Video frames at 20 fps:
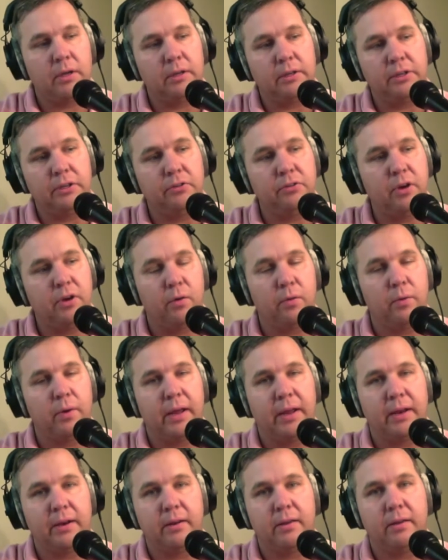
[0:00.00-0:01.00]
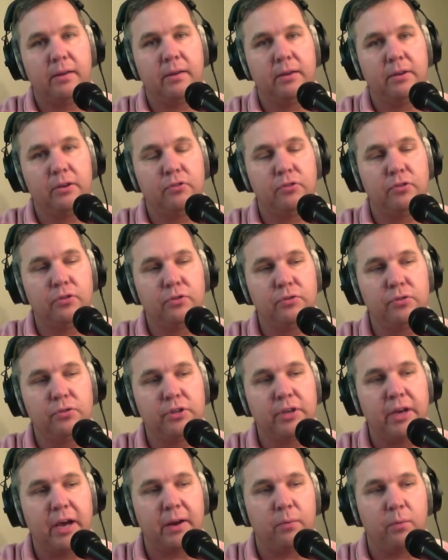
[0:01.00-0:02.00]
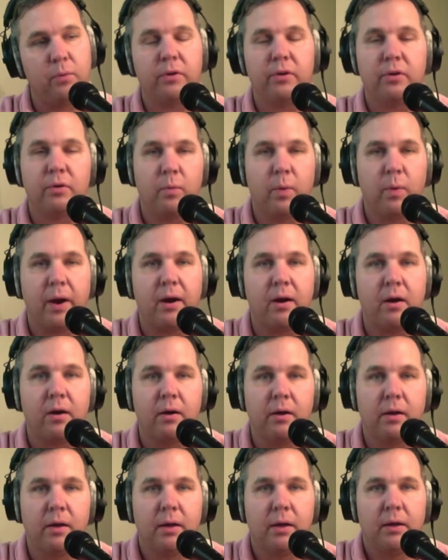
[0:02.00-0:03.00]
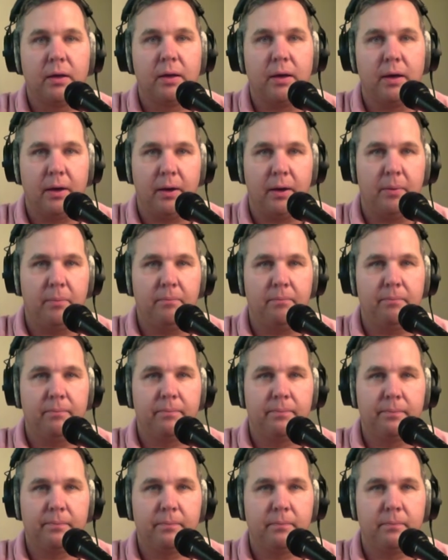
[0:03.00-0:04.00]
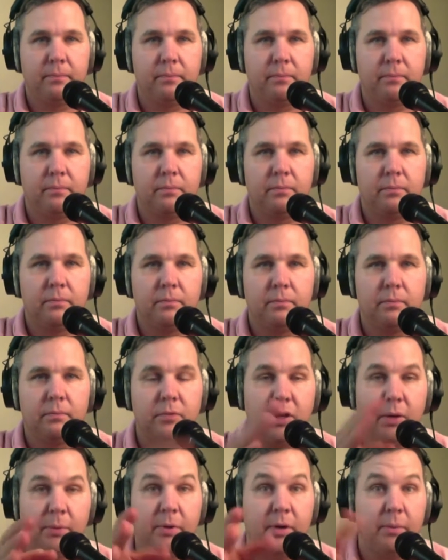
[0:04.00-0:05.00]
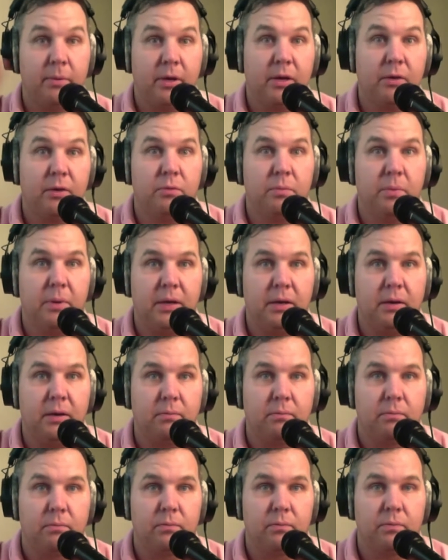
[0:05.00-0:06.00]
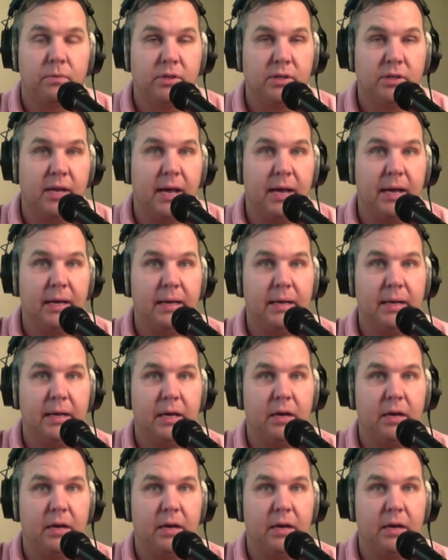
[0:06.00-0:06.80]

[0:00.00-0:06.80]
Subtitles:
you don't, and you got to wonder where um, WWE would be today